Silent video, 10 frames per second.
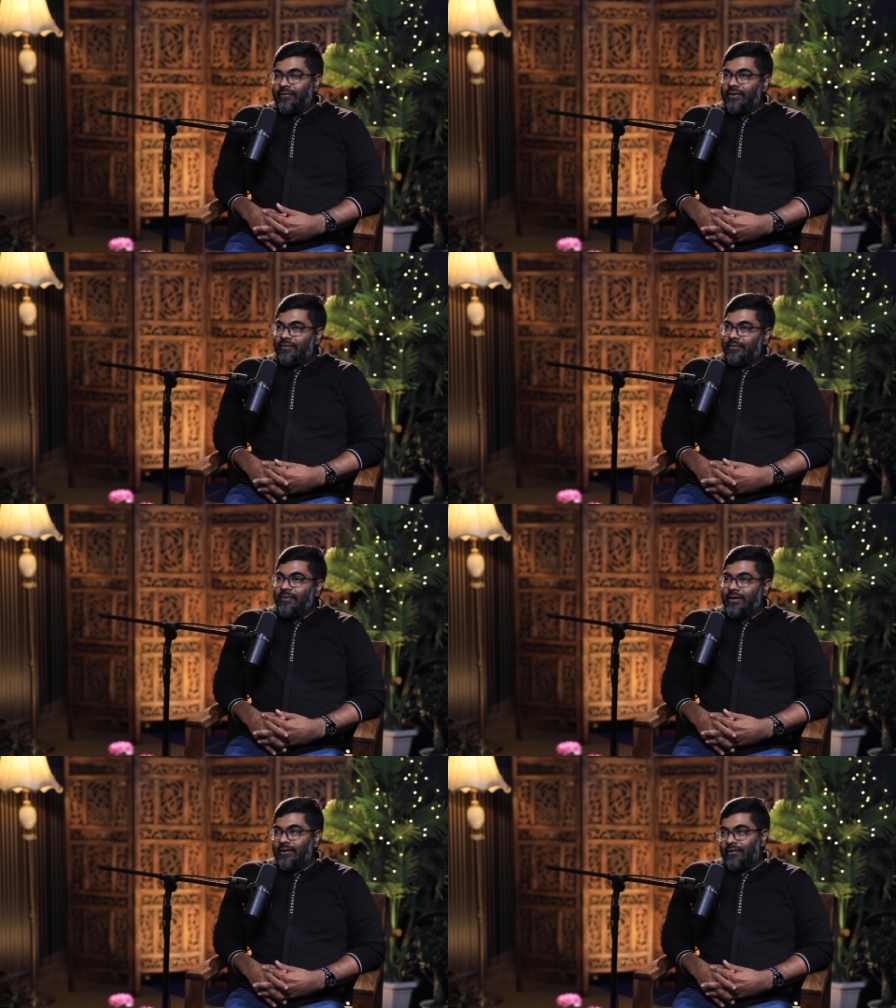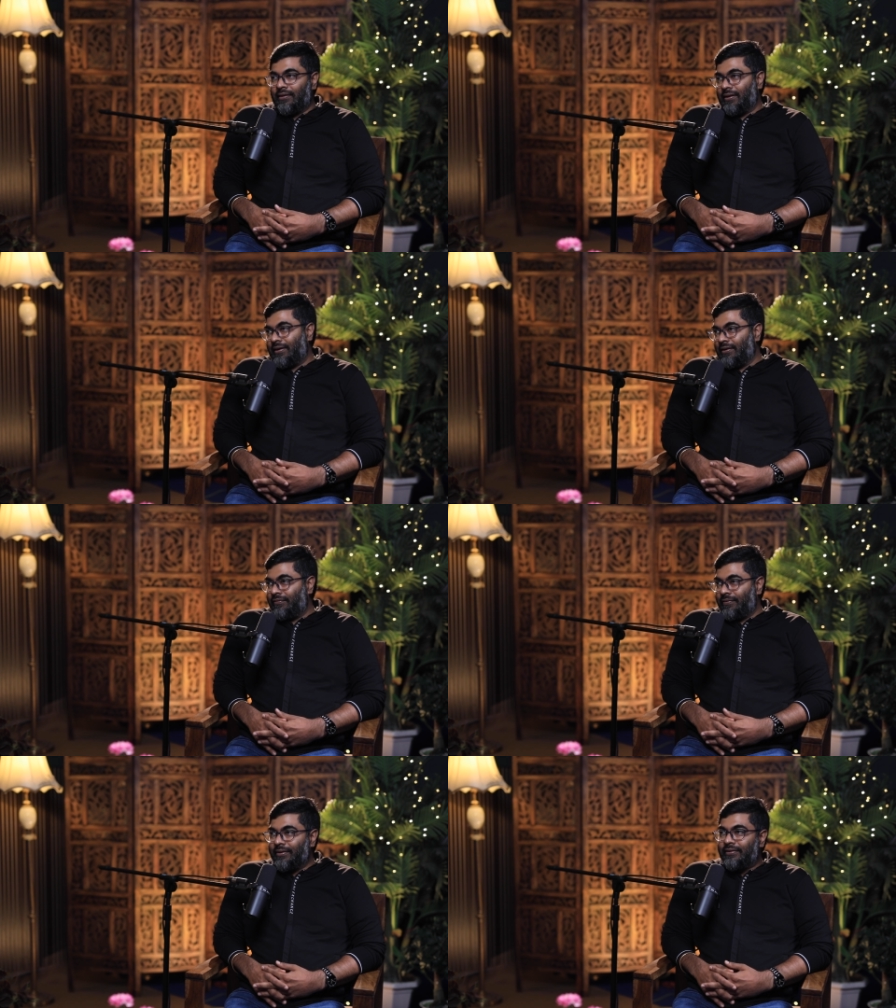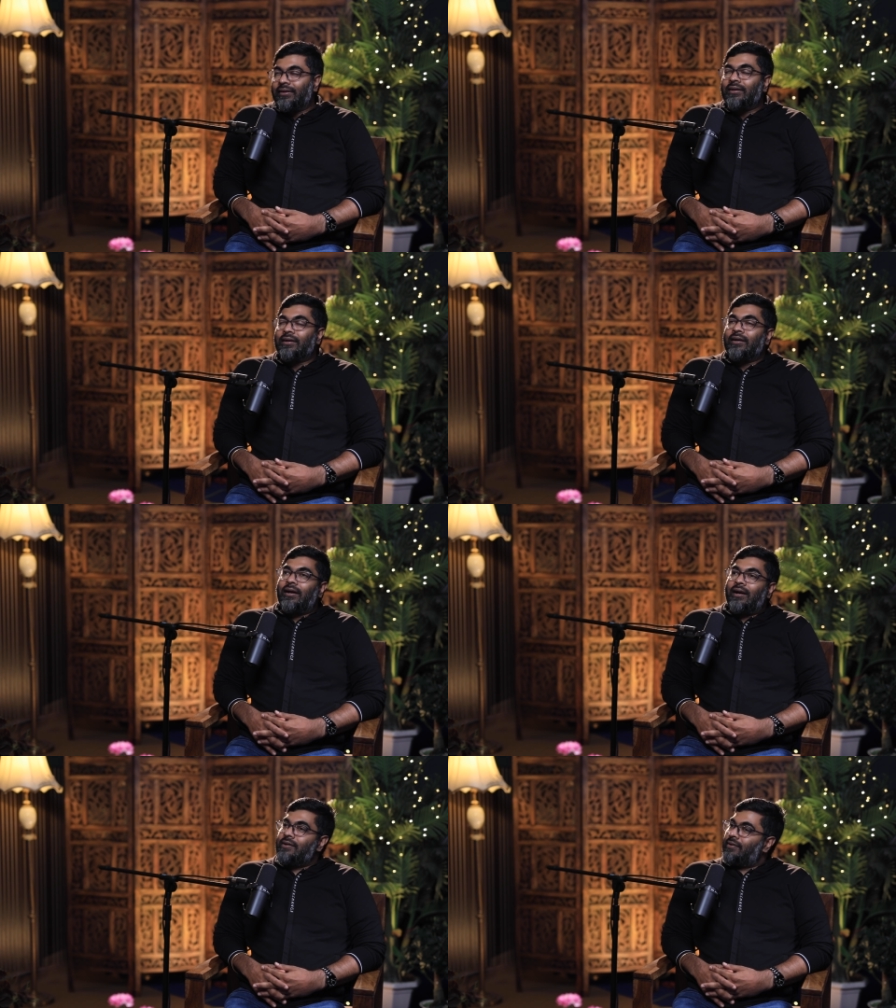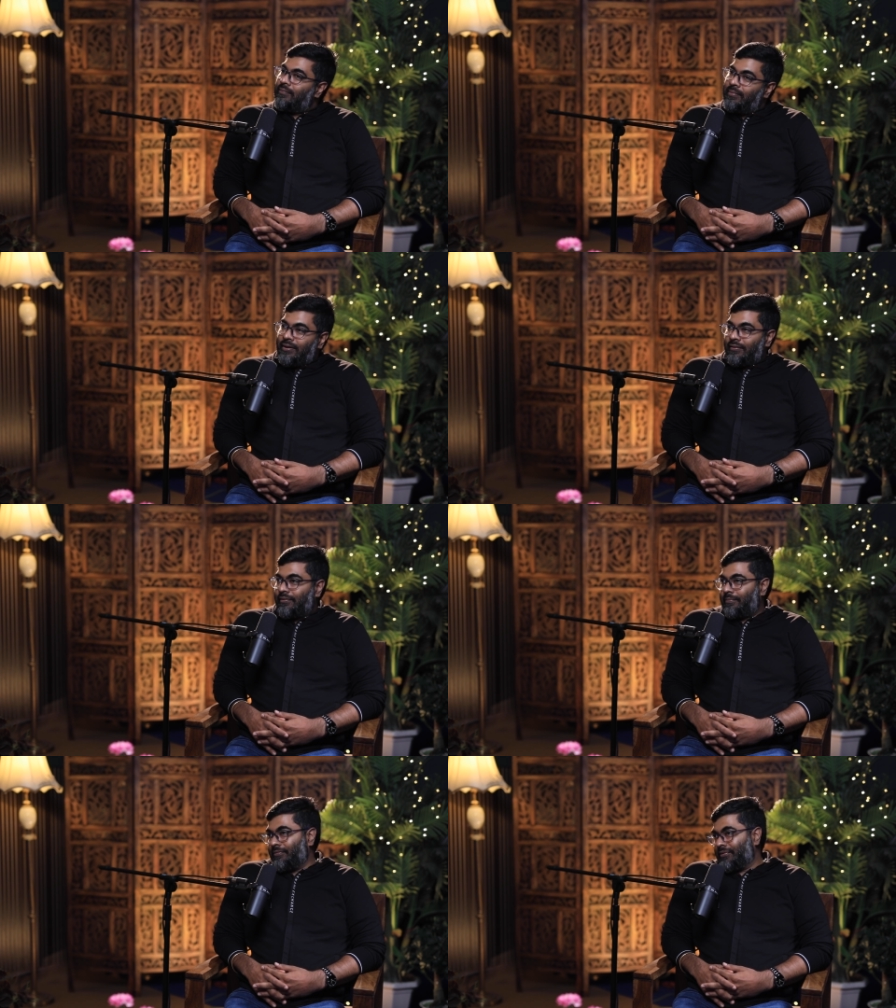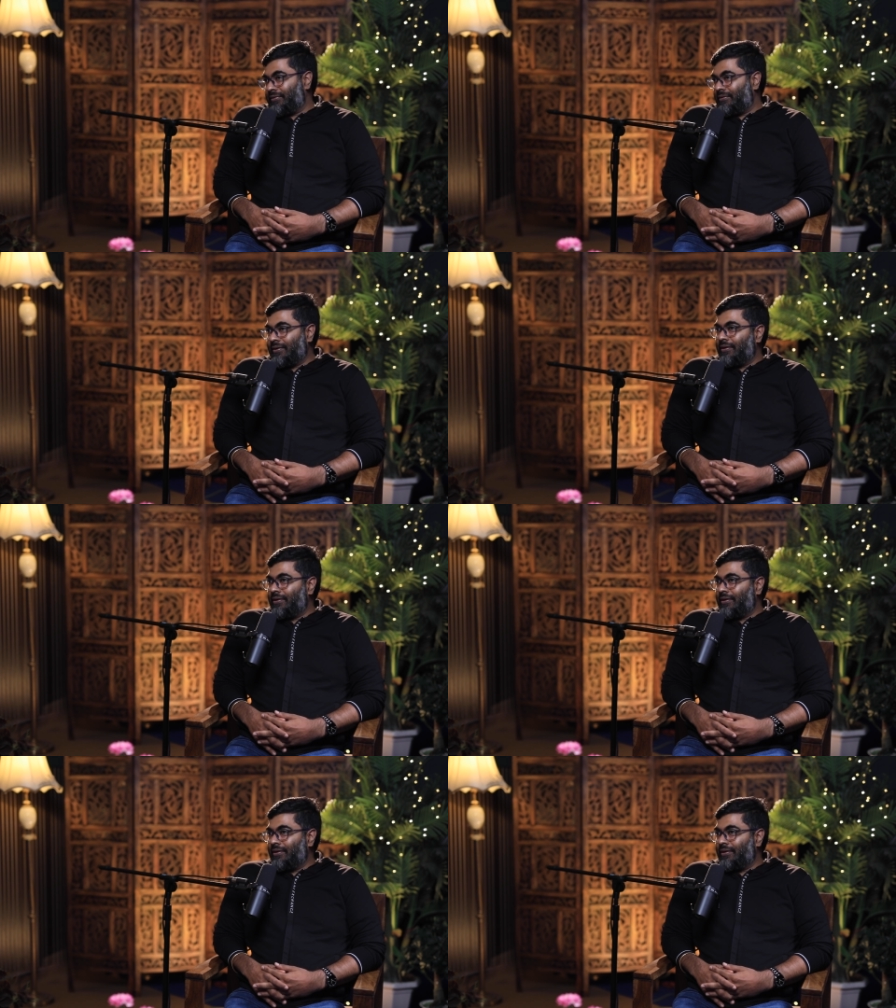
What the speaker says: You can simulate all that information, and you can build your POC.